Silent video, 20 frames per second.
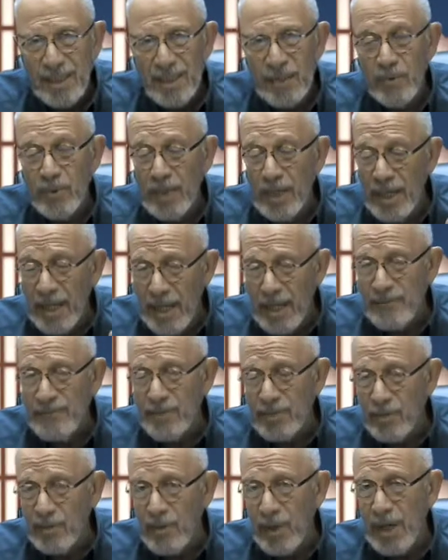We
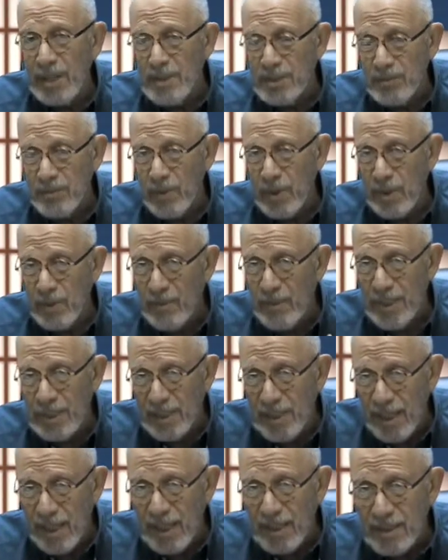have to watch where we
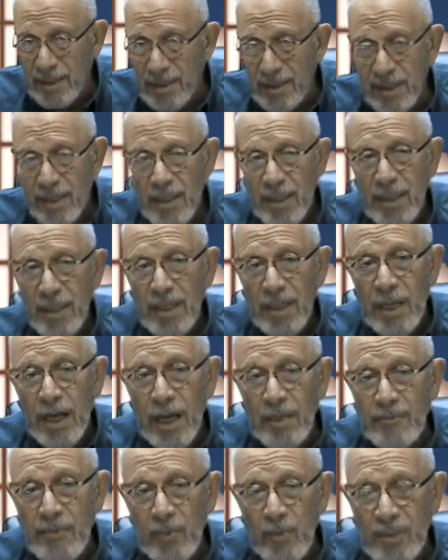cut.
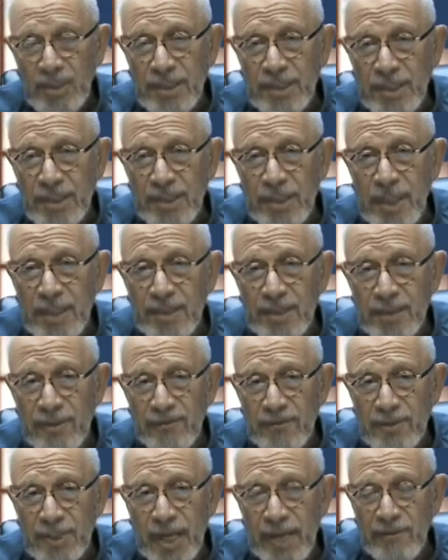I mean, what's the sense
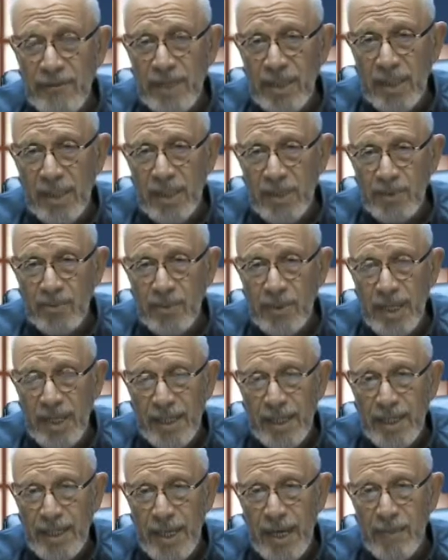of saving the country
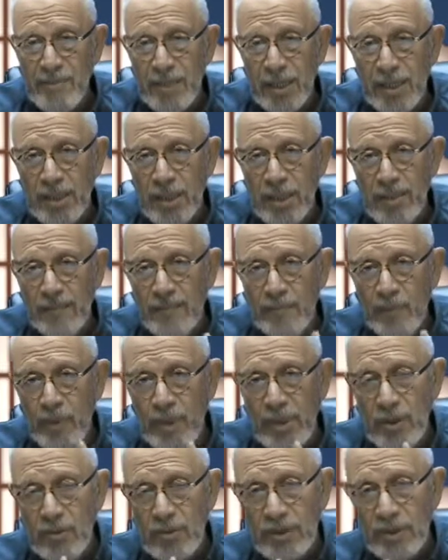economically if
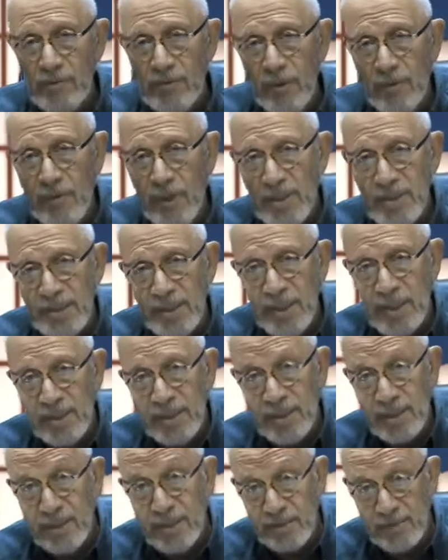we lose some of our
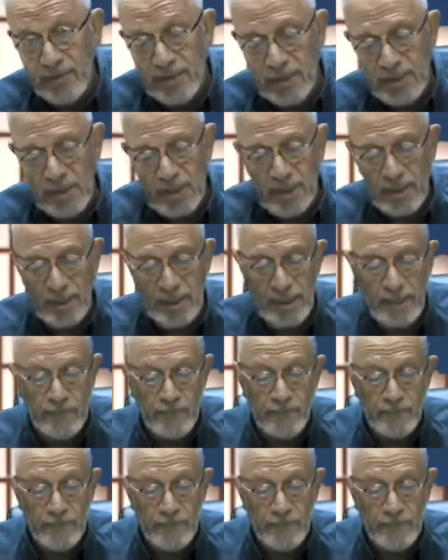citizens physically?